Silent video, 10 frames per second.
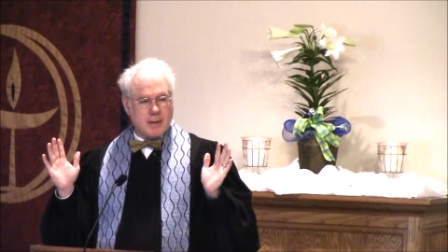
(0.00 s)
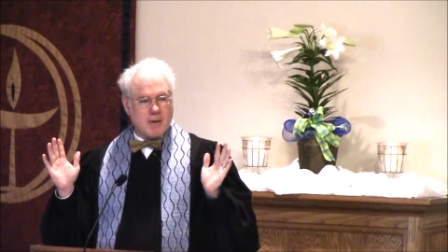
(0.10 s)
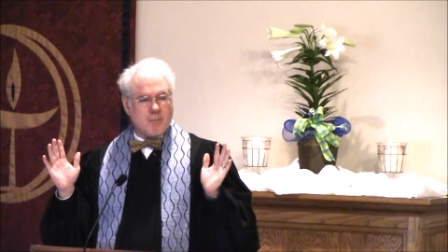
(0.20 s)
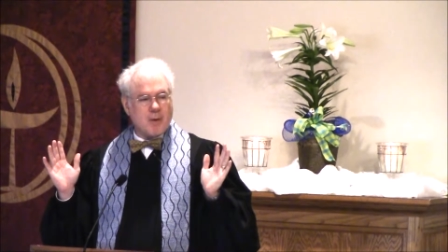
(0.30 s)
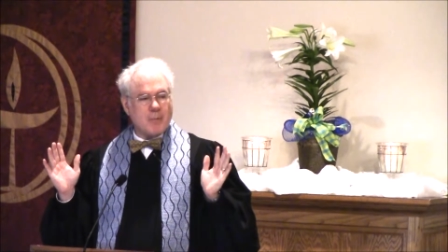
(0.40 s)

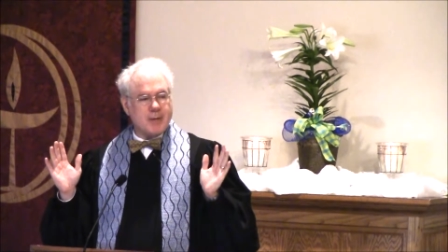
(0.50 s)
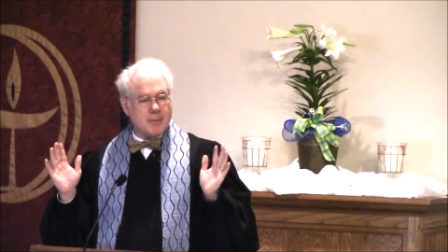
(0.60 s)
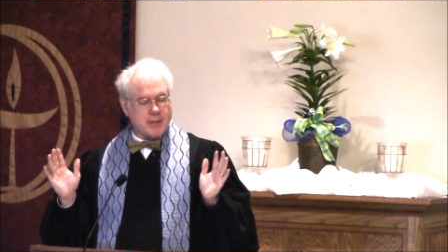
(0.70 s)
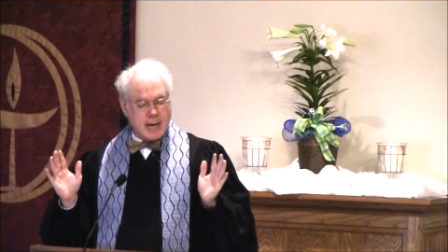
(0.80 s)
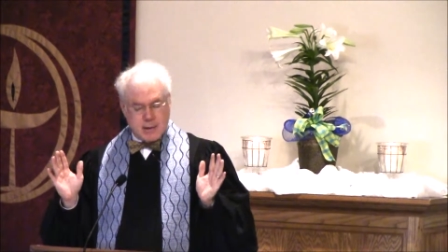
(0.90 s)
of what we
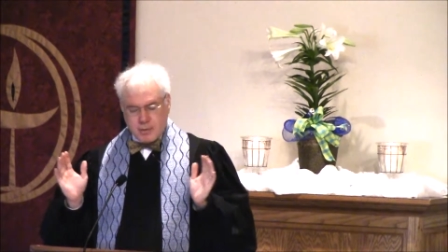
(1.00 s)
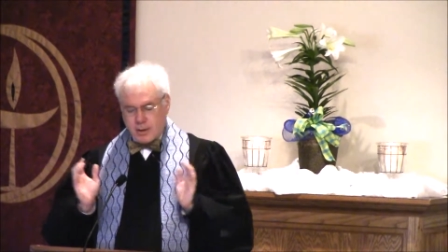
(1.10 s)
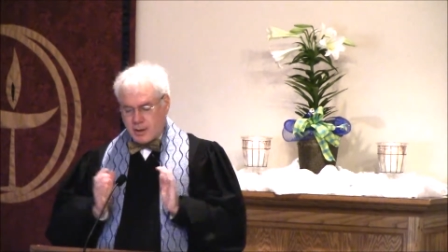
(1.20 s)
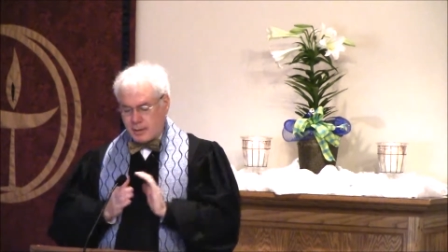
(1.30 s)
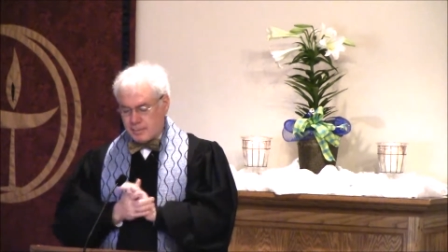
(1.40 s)
would now
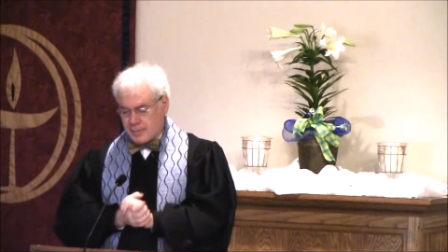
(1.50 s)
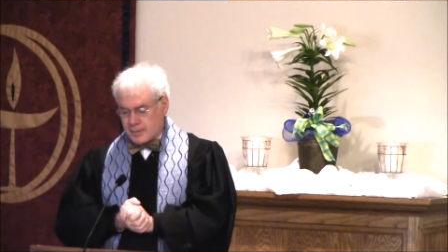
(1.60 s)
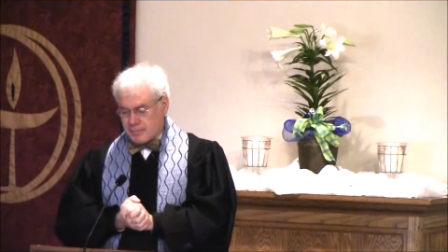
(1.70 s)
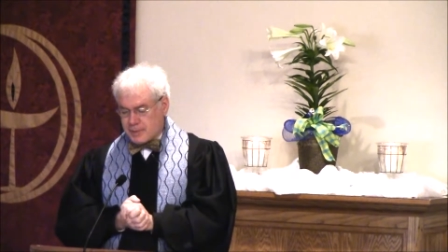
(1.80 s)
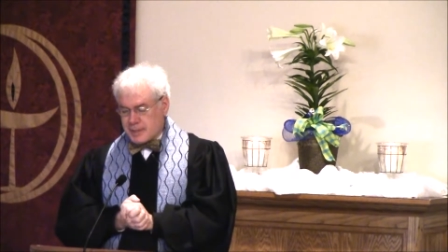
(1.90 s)
call
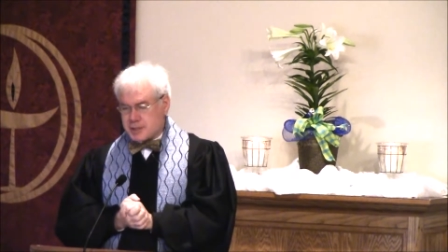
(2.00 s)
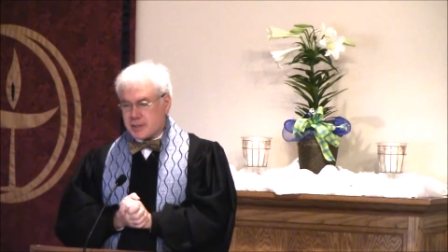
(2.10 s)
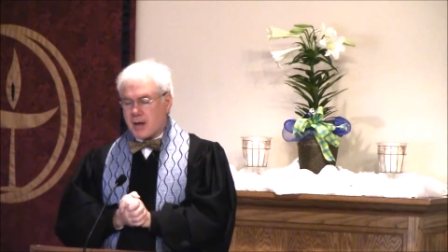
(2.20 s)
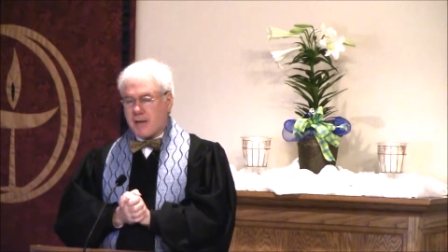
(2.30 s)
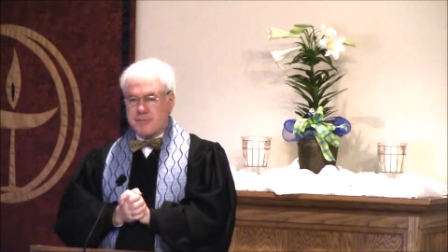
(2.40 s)
the
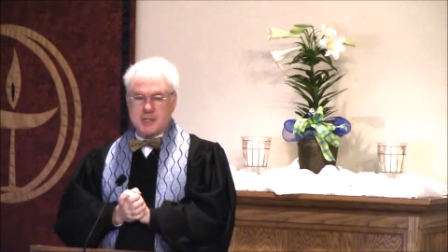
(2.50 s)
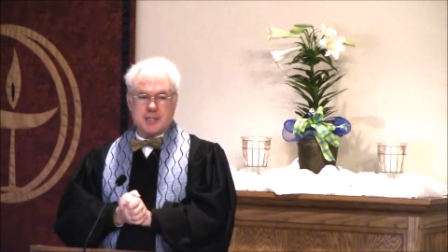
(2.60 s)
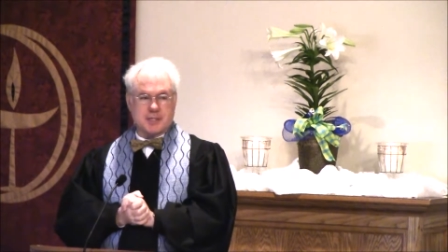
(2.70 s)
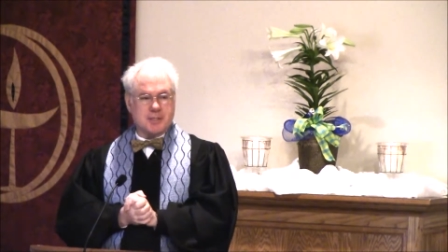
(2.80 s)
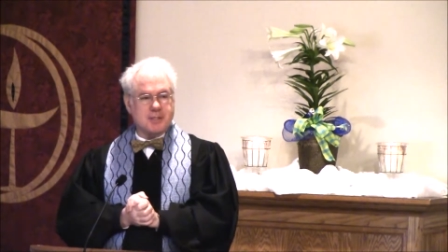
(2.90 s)
religion of
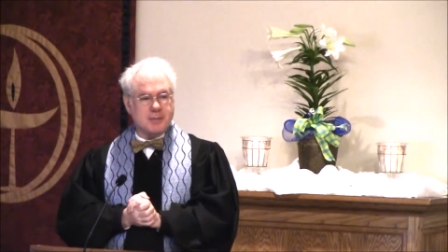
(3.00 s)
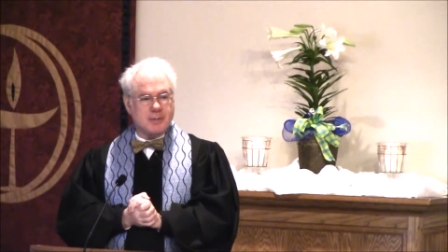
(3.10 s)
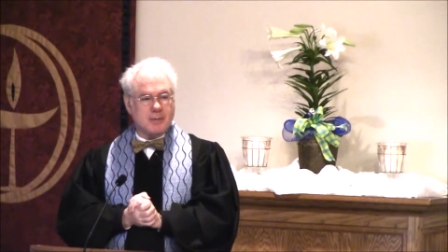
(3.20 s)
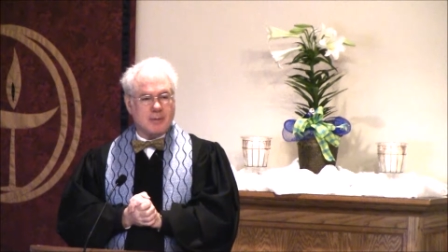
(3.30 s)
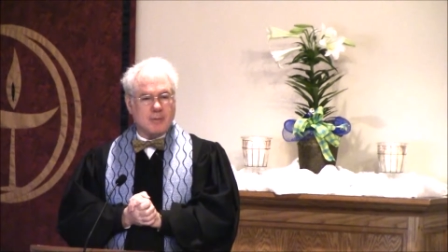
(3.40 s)

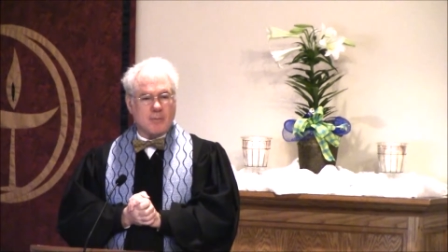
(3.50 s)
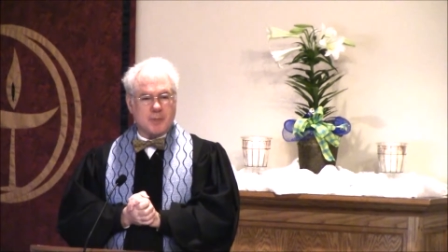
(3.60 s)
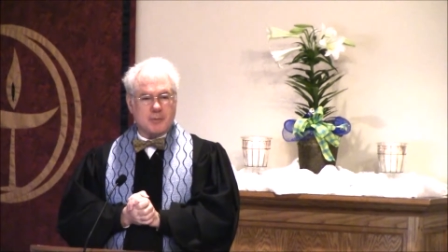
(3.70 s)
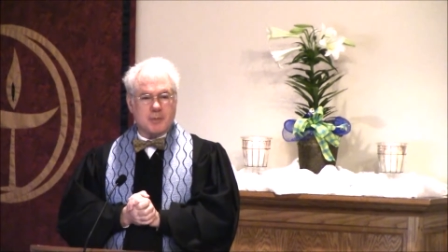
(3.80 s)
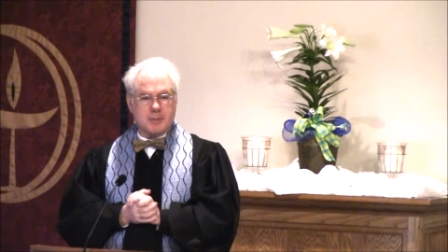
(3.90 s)
Jesus,
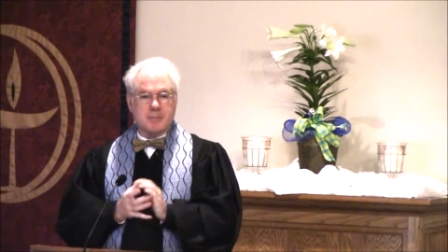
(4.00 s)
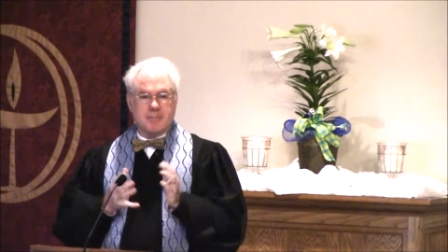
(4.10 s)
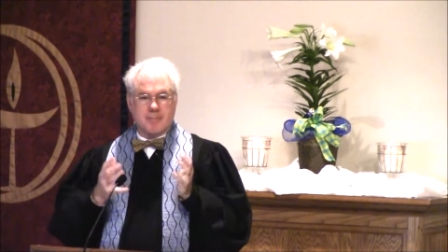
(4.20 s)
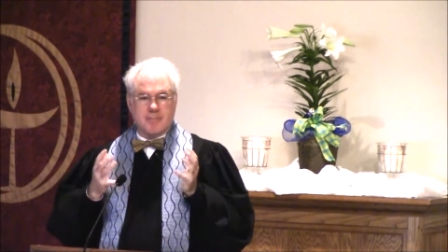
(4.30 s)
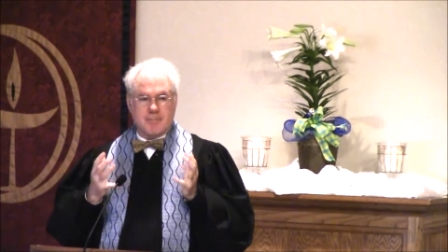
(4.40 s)
which was
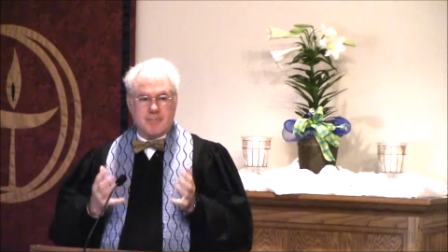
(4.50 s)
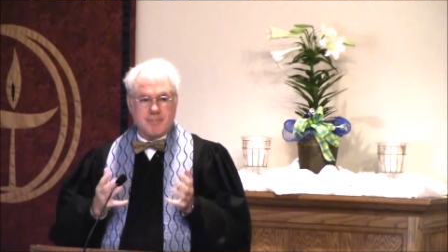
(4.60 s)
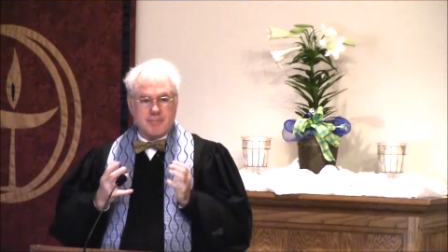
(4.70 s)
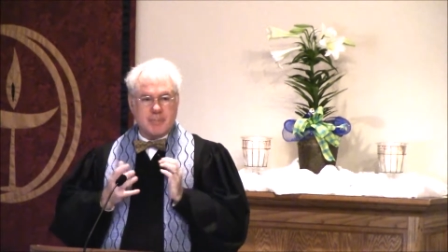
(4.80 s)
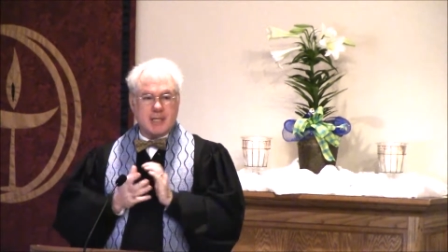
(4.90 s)

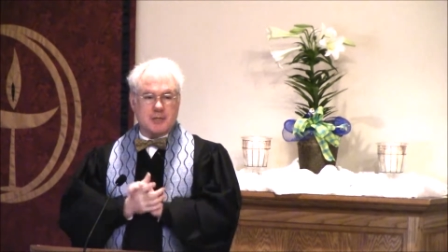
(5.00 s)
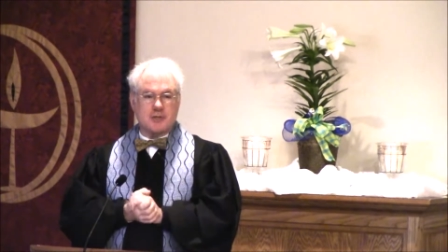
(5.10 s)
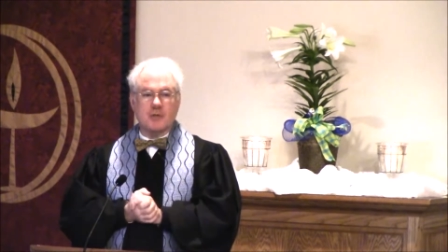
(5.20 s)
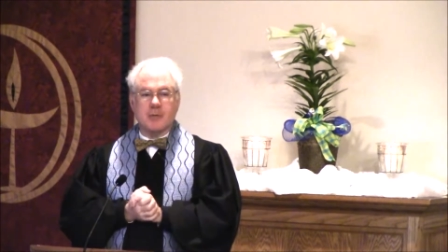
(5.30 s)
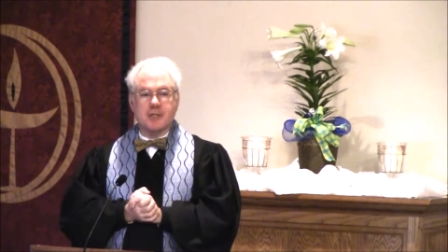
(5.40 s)
being
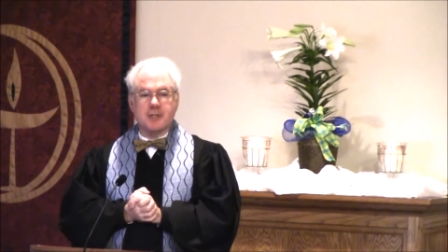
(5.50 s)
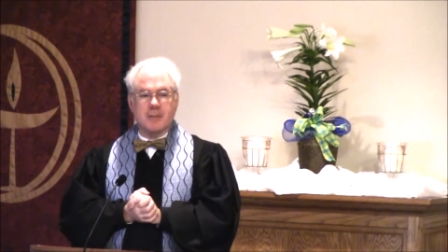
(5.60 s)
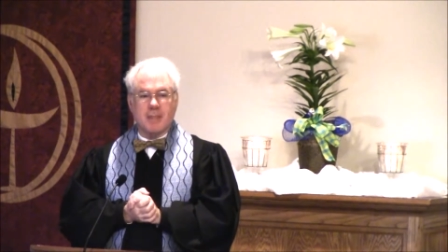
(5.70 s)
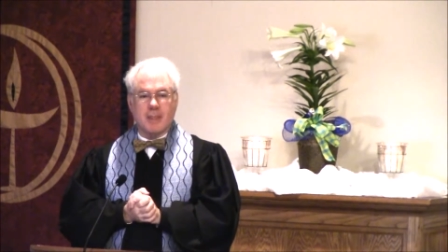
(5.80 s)
Jewish,